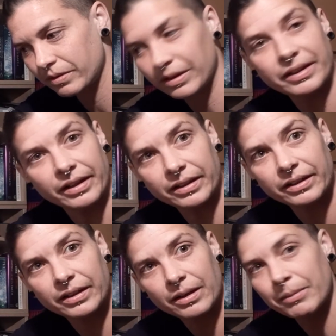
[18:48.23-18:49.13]
Okay.
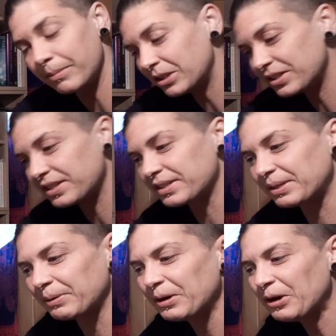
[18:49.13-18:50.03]
Maybe this
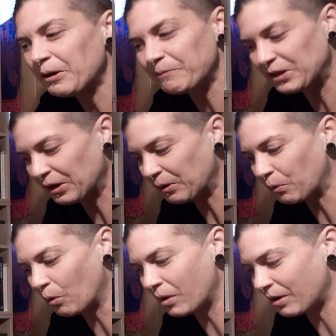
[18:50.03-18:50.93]
is, you know,
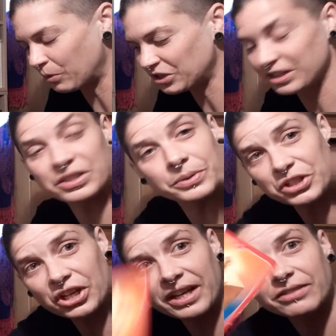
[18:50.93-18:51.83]
what we're wishing to
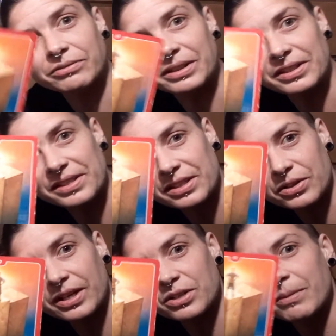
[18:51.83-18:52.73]
achieve within the
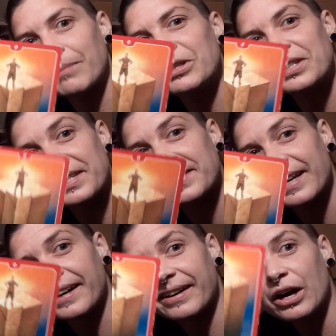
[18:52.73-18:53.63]
situation. Maybe this is
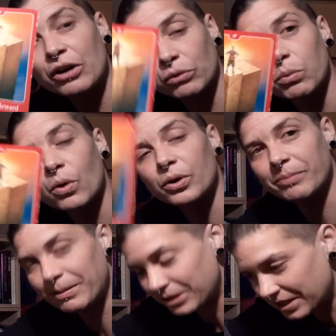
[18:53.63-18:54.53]
our reward.
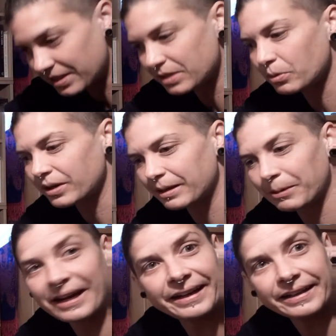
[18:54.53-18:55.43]
Maybe this is what our
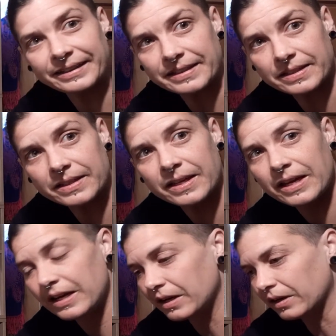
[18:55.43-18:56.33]
payout is.
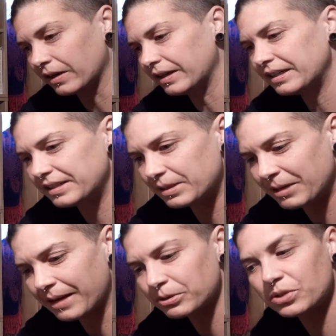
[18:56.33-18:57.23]
All right. To be
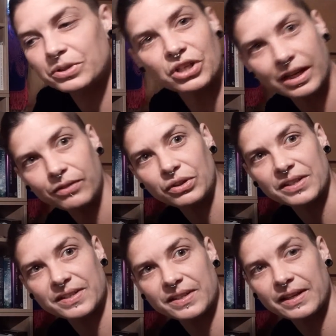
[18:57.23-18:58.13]
able to achieve
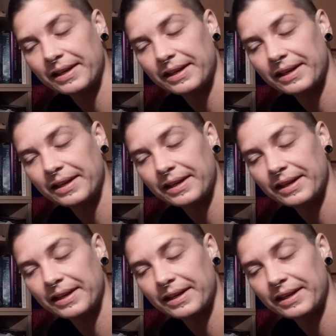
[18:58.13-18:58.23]
this.